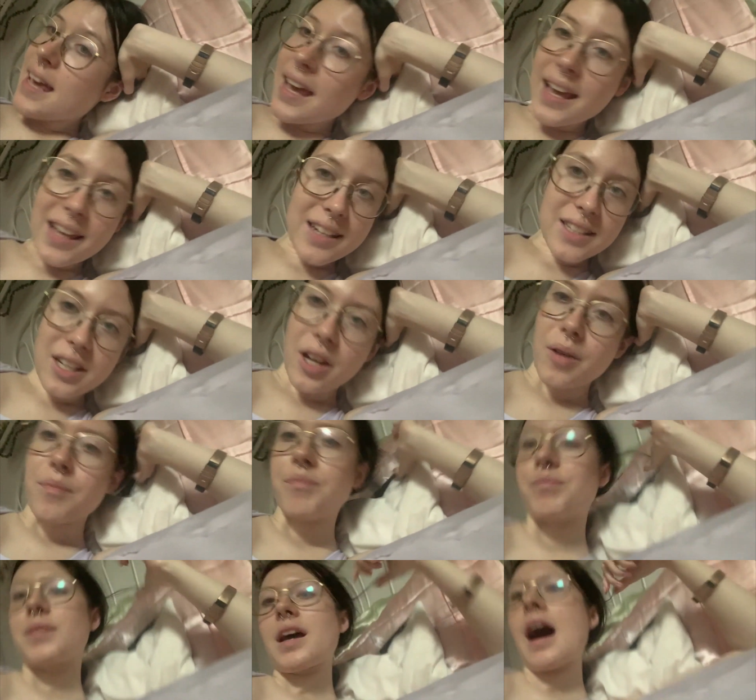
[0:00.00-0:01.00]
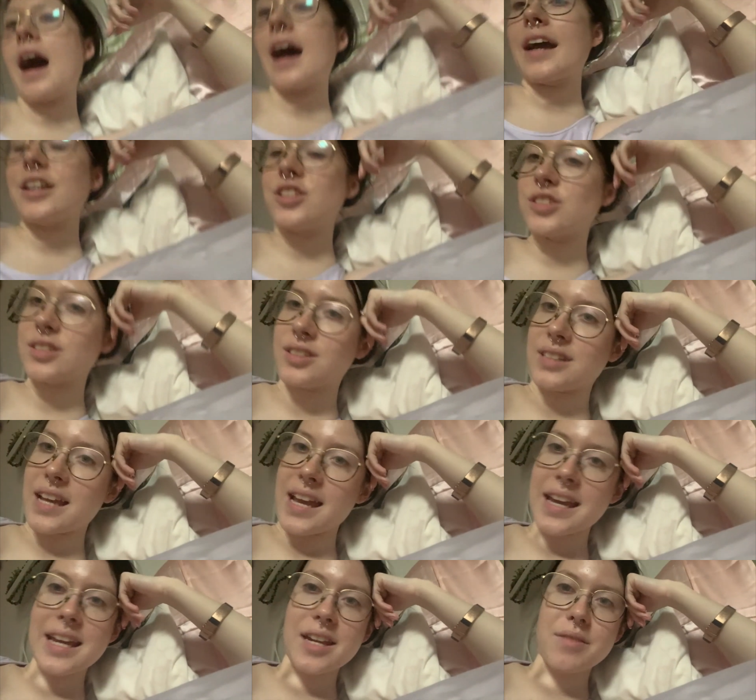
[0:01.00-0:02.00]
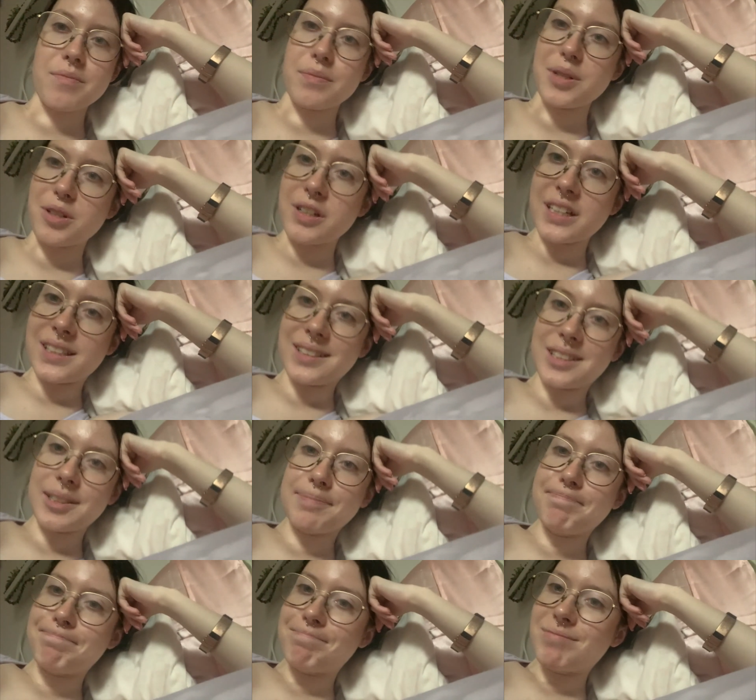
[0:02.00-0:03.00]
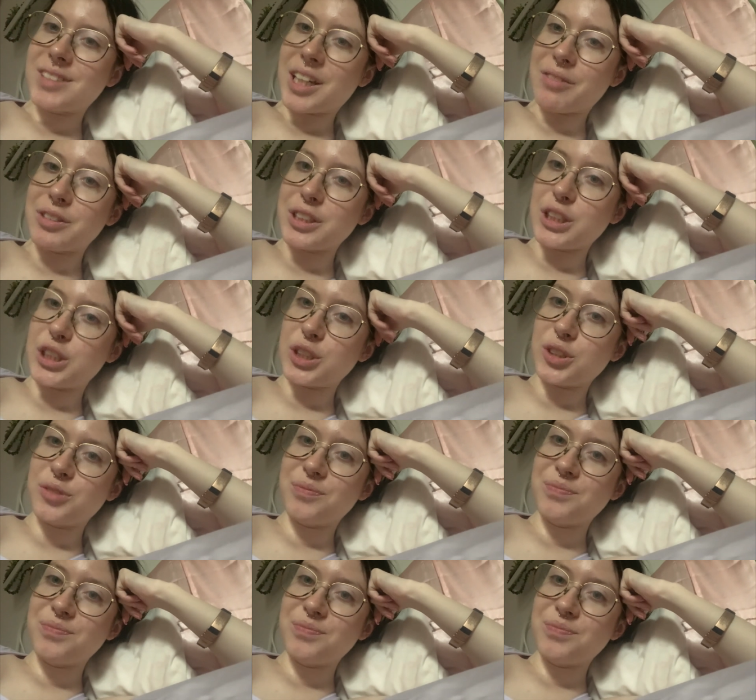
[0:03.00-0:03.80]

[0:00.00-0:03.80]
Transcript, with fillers: and I just hate periods. I really do.